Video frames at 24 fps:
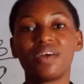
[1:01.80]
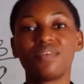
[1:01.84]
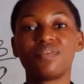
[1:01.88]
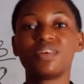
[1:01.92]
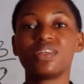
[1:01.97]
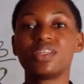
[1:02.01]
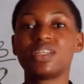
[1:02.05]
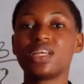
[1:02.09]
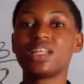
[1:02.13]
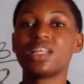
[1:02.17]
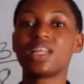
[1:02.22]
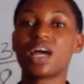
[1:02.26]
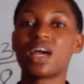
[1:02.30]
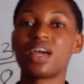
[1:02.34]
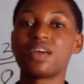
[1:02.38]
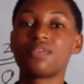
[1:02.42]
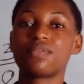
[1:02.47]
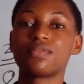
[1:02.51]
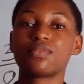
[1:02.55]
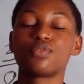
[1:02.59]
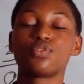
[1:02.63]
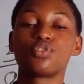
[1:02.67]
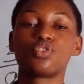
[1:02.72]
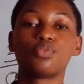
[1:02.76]
everyday
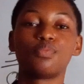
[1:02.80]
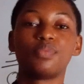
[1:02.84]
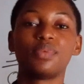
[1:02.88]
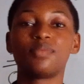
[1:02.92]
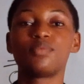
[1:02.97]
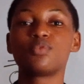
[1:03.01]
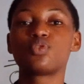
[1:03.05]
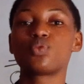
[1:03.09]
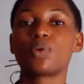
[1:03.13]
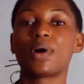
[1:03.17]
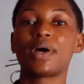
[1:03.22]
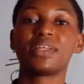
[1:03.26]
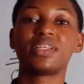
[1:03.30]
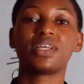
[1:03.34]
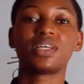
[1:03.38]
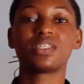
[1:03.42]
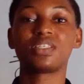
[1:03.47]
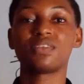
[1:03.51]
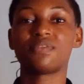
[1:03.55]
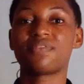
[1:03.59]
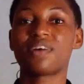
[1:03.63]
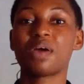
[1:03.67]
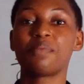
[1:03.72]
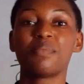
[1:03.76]
life to be able to
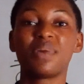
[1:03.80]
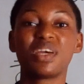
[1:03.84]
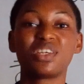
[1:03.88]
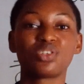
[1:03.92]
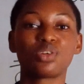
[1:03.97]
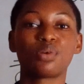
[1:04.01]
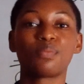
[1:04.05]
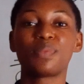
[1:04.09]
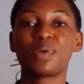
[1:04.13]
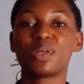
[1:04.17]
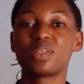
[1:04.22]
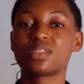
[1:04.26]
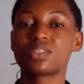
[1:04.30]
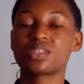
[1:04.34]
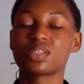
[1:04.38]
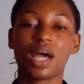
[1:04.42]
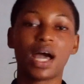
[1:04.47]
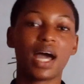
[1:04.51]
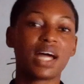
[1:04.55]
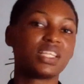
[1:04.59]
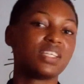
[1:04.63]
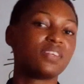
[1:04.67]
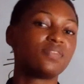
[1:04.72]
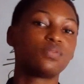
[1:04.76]
identify measurements
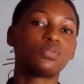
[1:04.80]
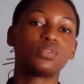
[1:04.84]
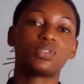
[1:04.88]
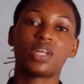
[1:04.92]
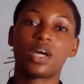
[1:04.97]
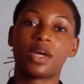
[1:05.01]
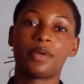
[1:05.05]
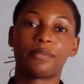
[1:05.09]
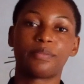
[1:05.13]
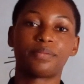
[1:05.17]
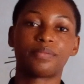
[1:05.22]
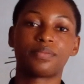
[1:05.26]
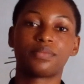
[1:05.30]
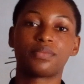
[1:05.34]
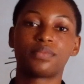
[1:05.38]
and even time.